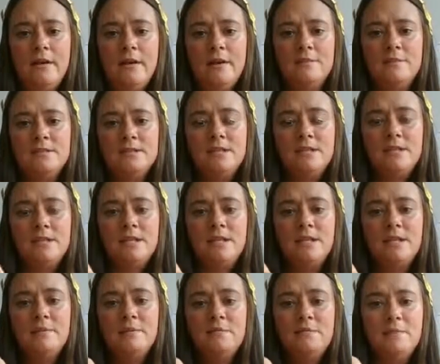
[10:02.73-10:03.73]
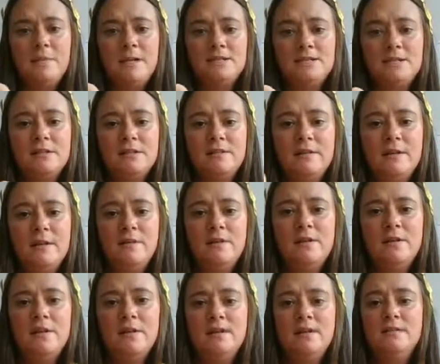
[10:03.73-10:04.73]
I'm just going to keep messing around with
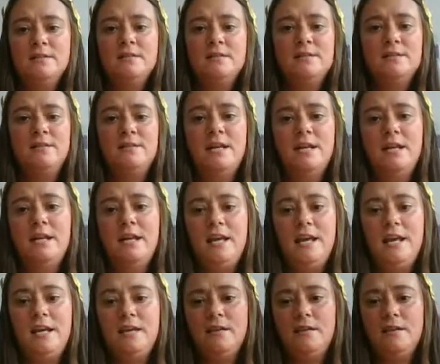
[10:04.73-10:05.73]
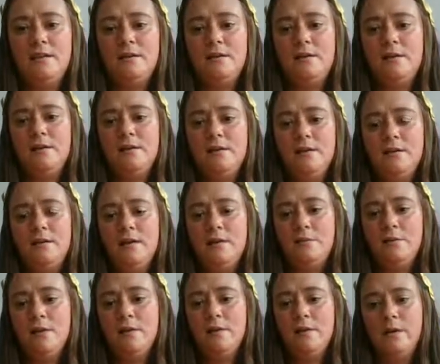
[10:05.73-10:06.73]
it until I get the look that
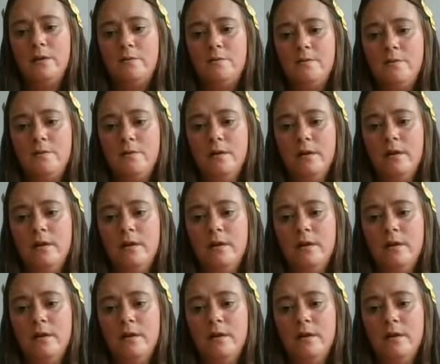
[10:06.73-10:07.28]
I'm going for.